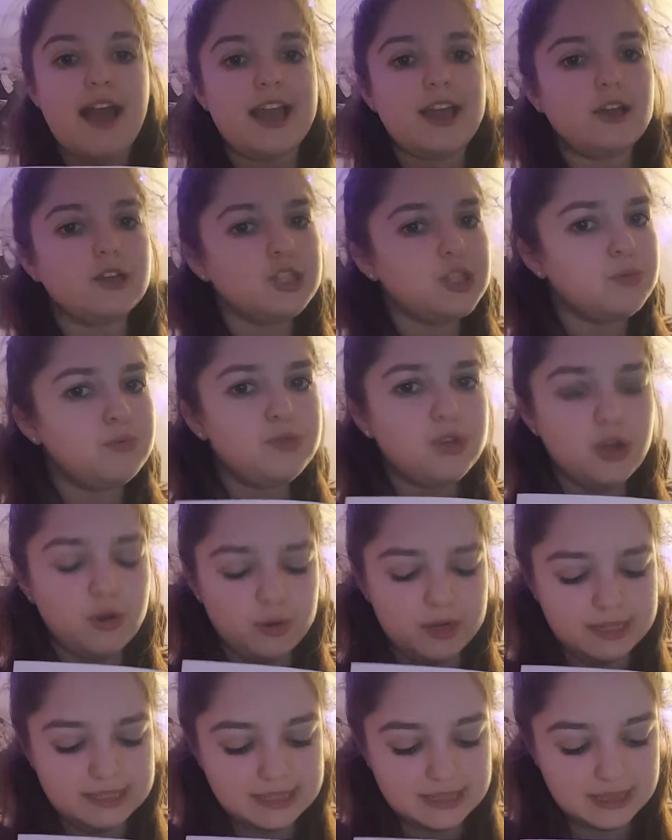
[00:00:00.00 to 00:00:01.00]
I also
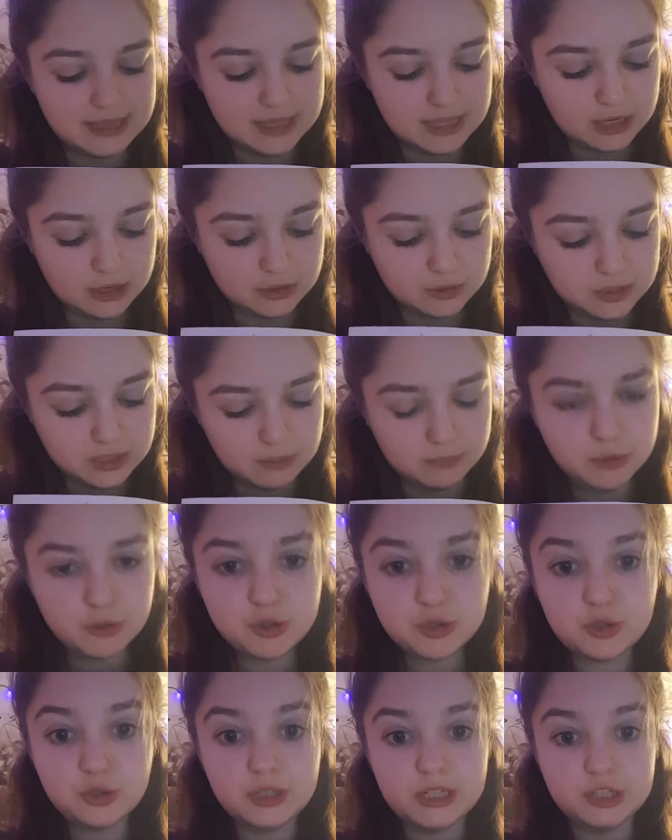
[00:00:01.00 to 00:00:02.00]
noticed that there's a
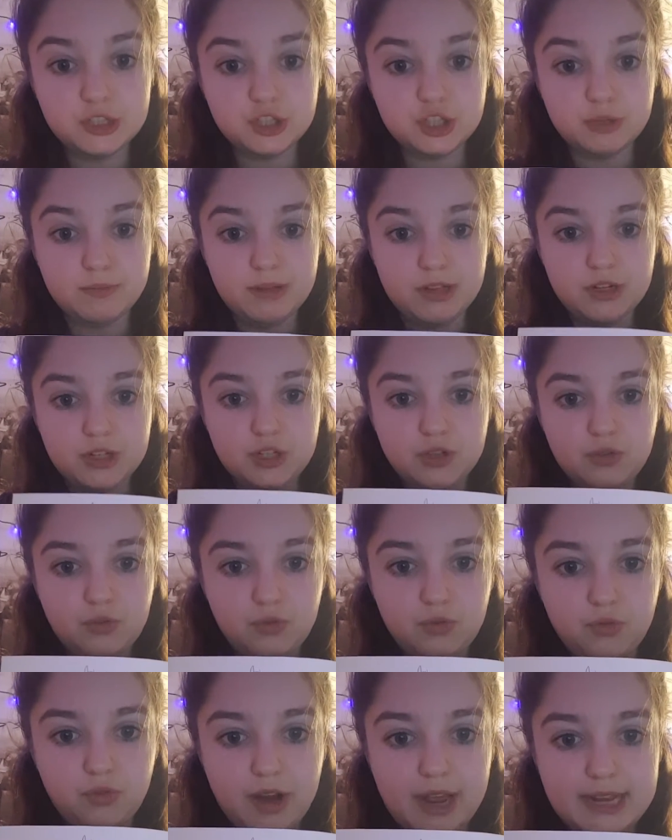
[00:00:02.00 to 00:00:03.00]
musical instrument
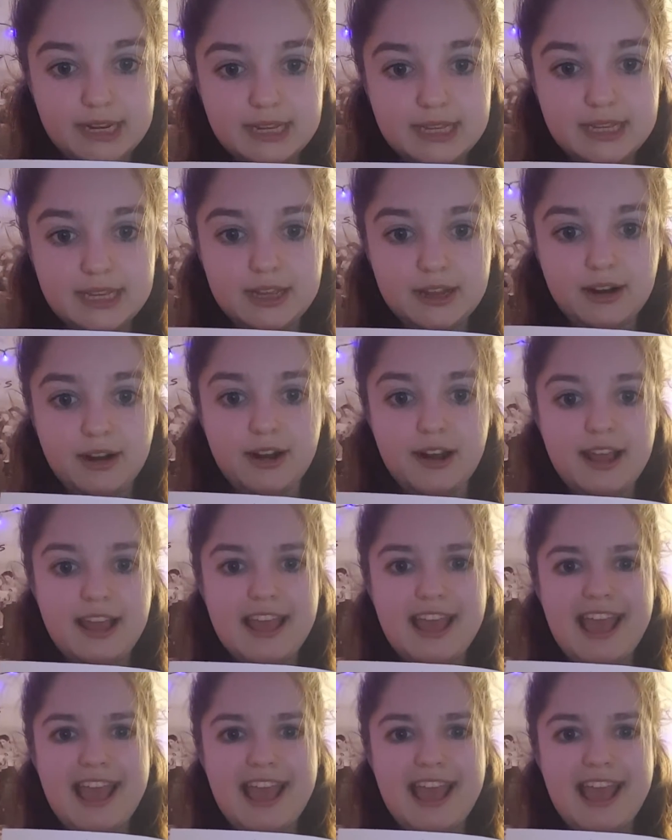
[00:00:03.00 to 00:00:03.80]
right here,